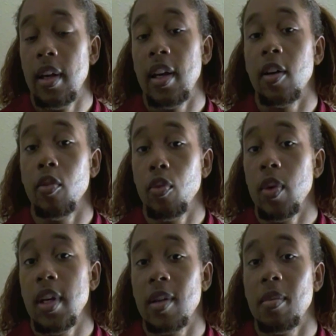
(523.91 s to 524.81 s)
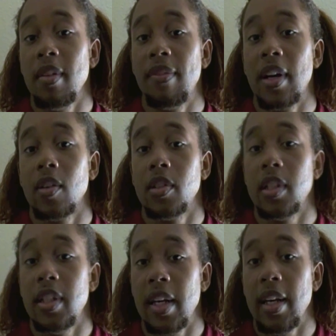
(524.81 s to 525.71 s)
L3 can be found
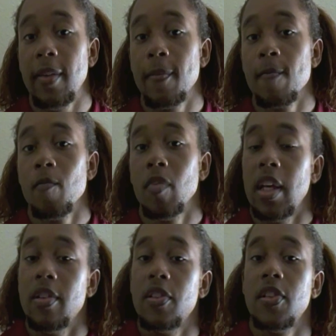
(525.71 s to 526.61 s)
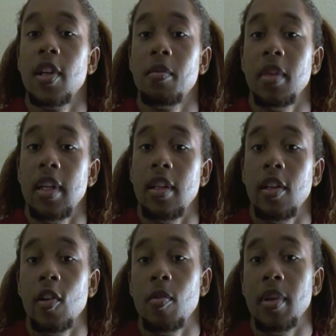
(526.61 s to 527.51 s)
today in some
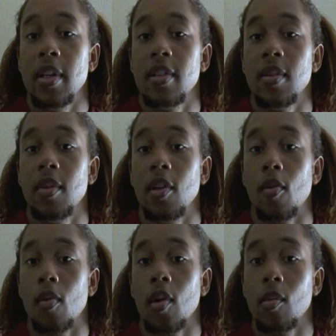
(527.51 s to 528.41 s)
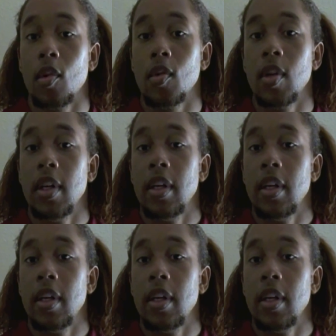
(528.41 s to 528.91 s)
Ethiopians of the Oromo